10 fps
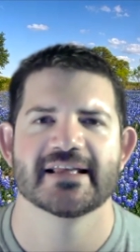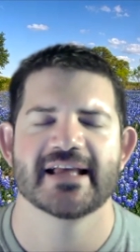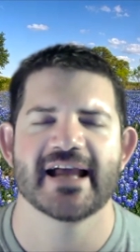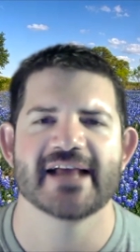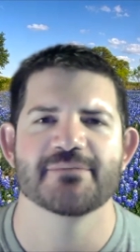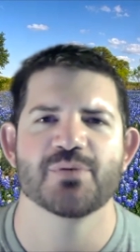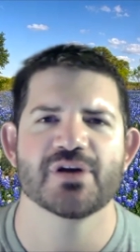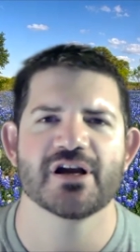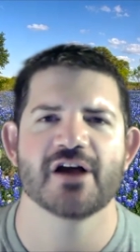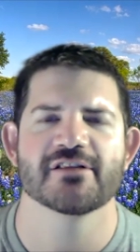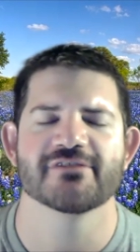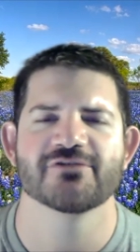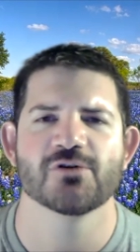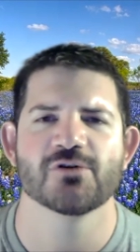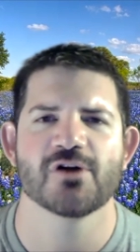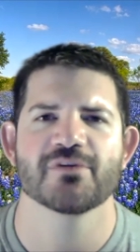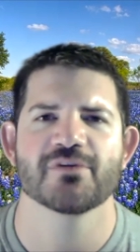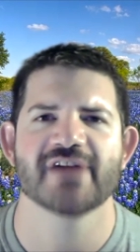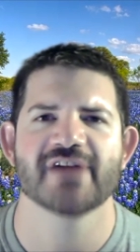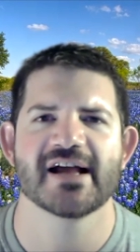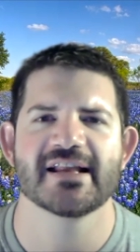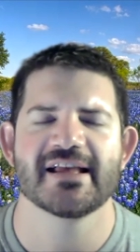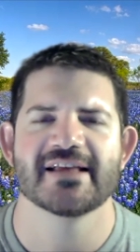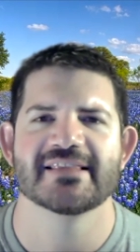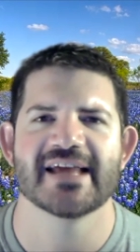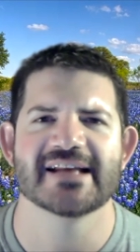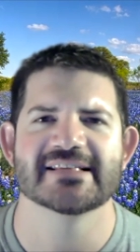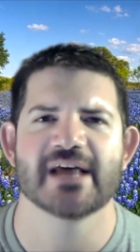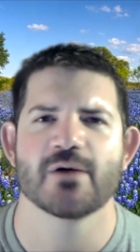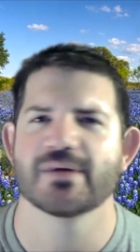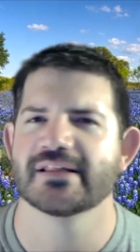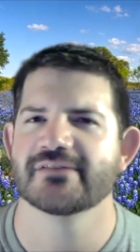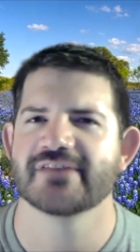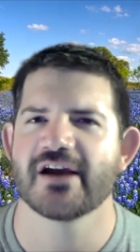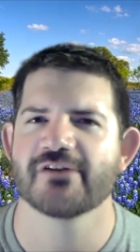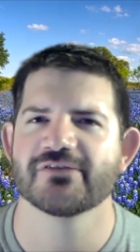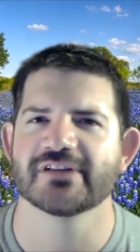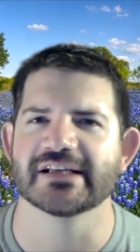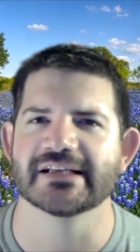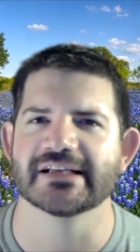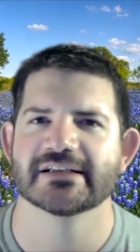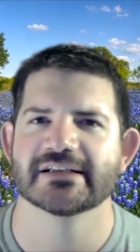And putting on the full armor of God, that is how we live carefully.